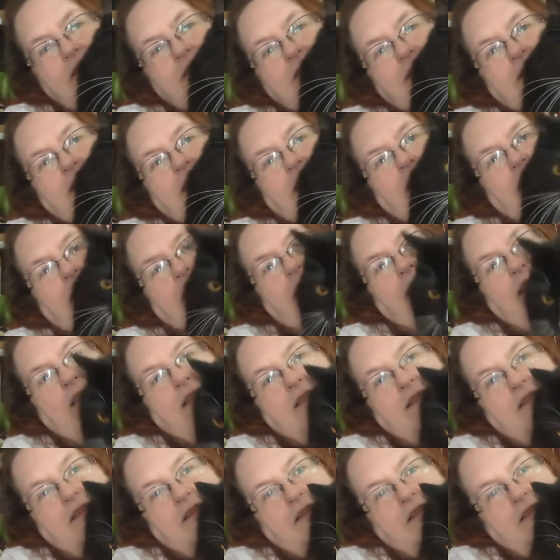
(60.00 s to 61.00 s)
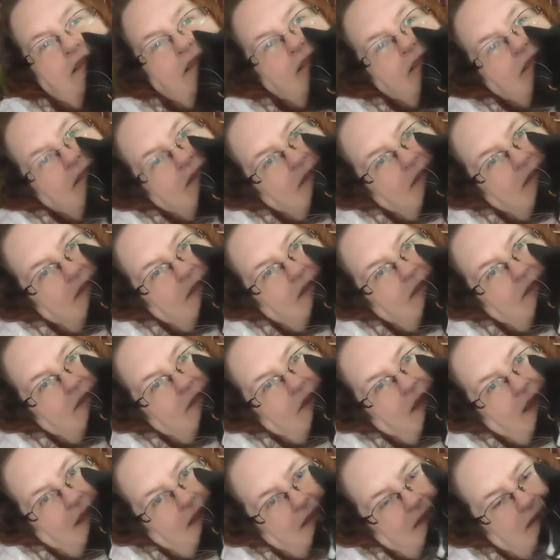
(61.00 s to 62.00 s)
Say hi.
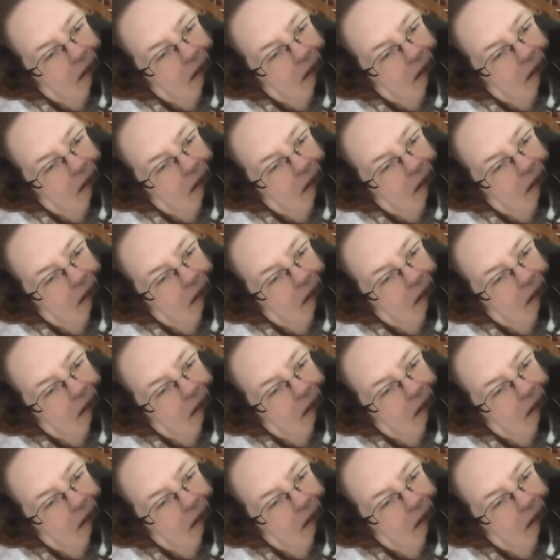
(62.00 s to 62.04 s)
You had